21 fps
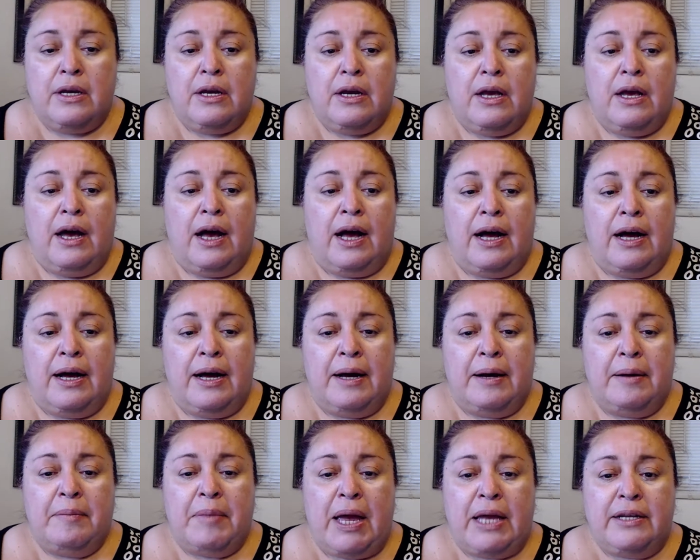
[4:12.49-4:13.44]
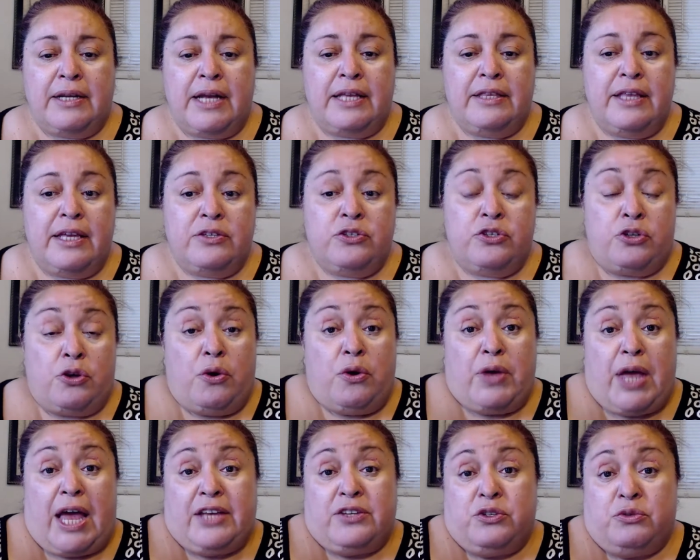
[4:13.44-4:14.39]
So
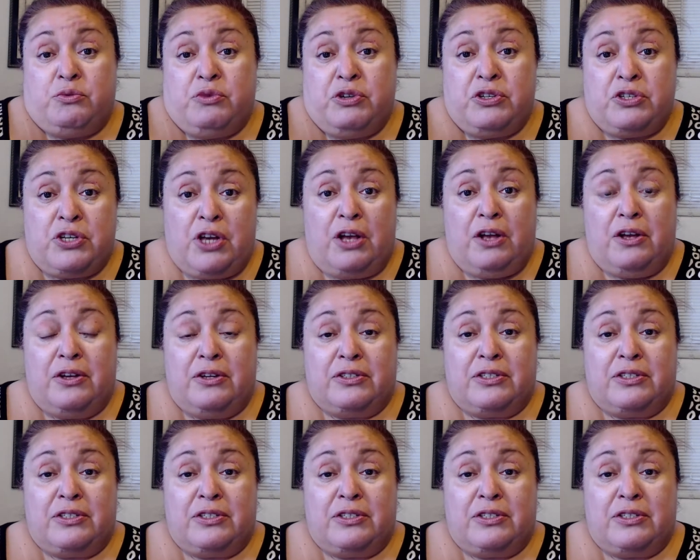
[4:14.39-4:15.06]
as a result,